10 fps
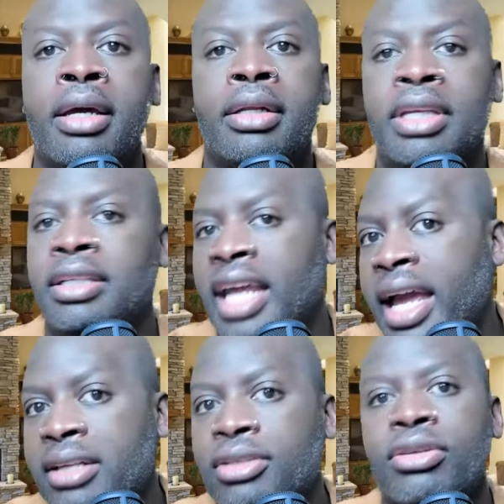The
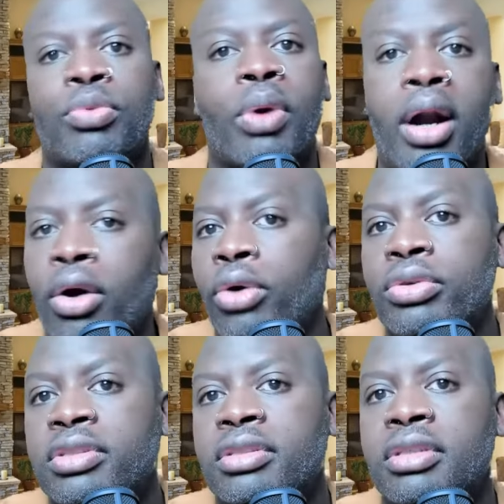dancers
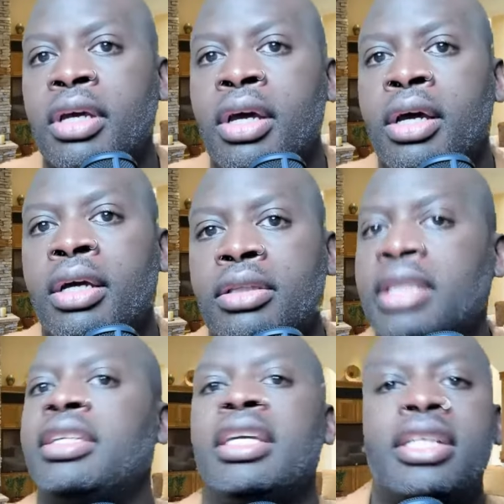rehearsed. The
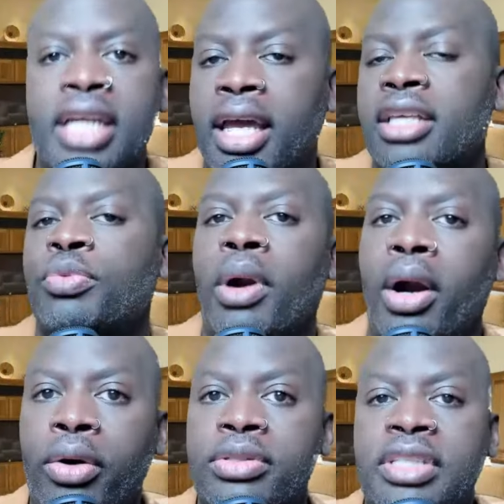D Js
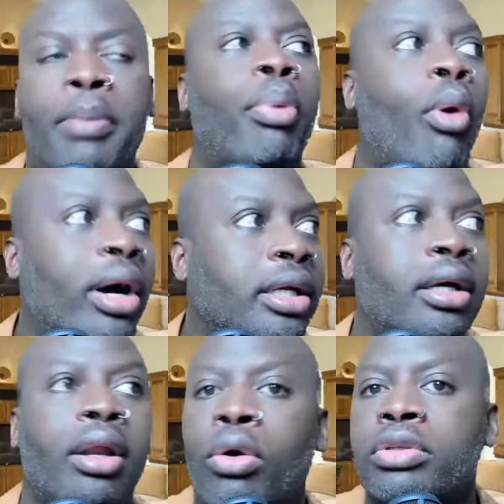rehearsed. They bought the
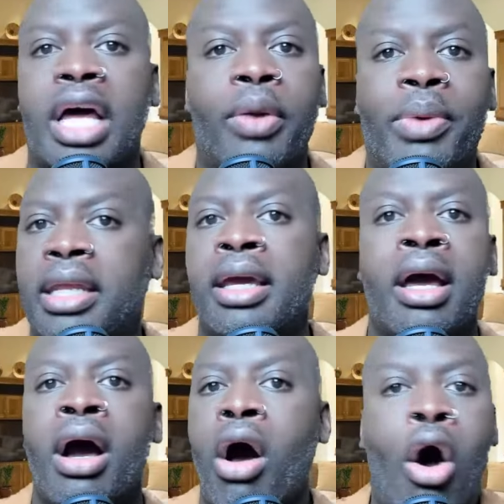clothes already.
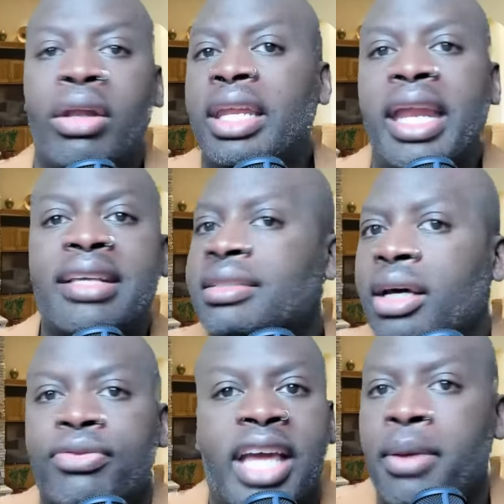All of that
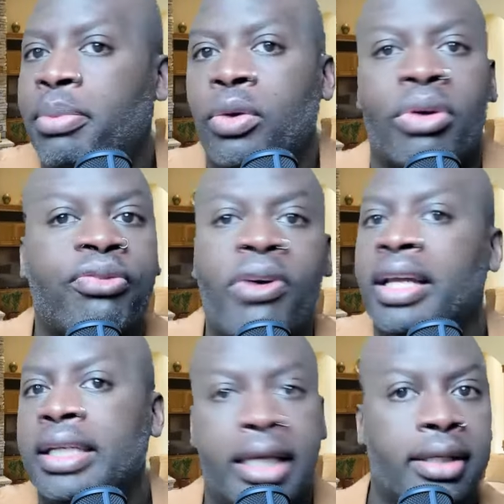stuff can't be
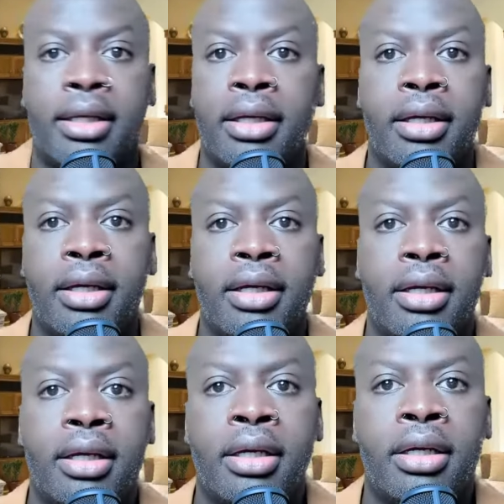refunded.
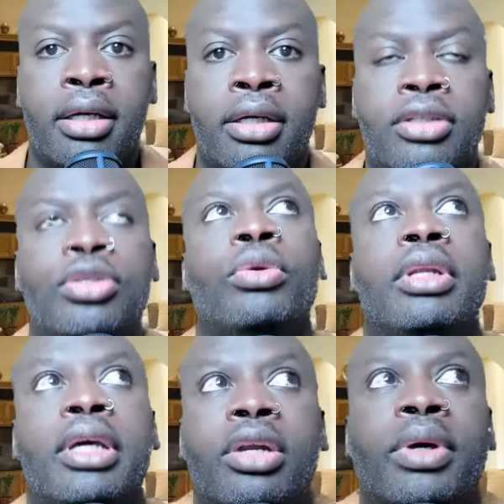To
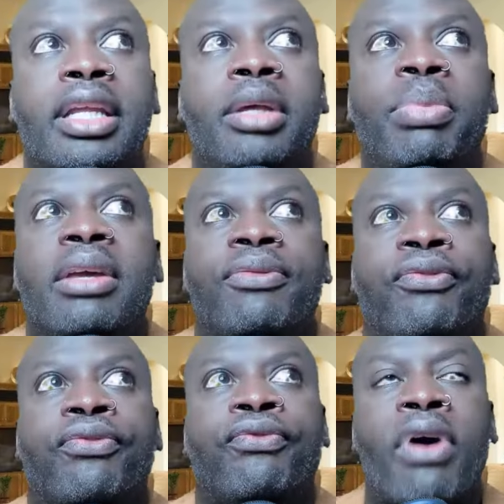literally be
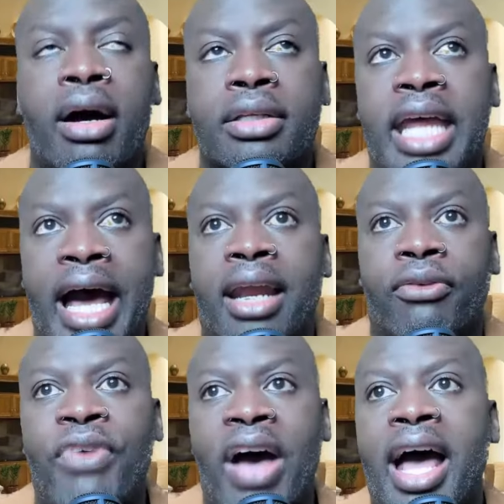fucked out of
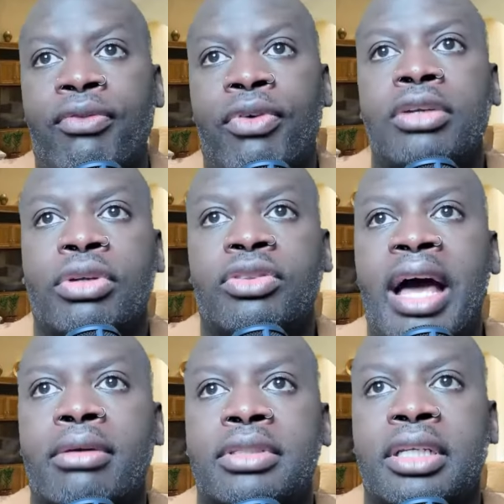five hundred
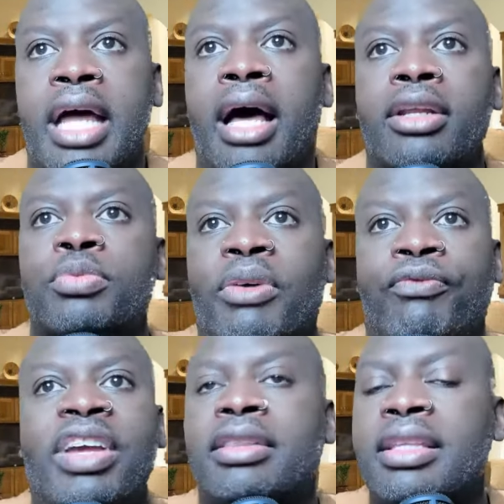thousand dollars when
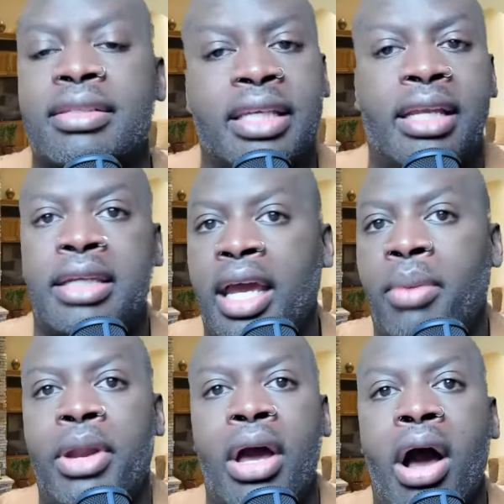fifty cent
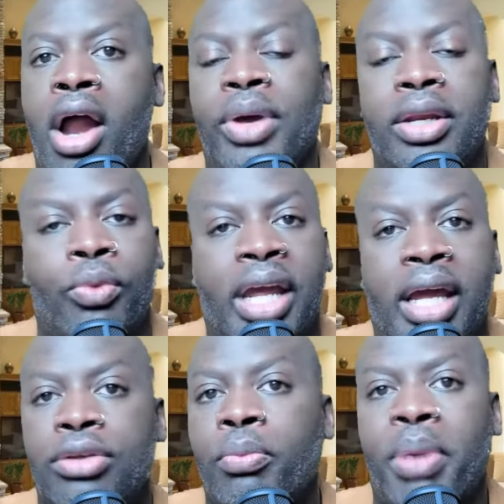damn near already ran
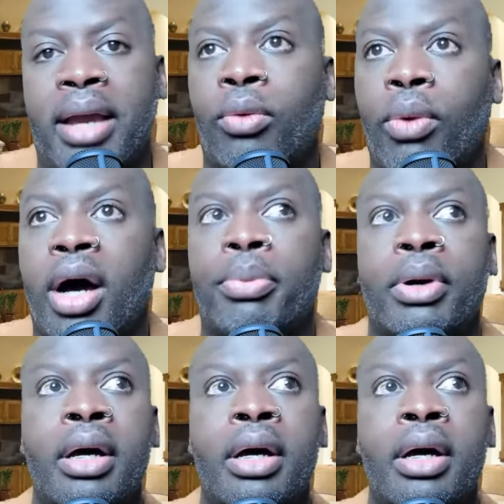you bankrupt,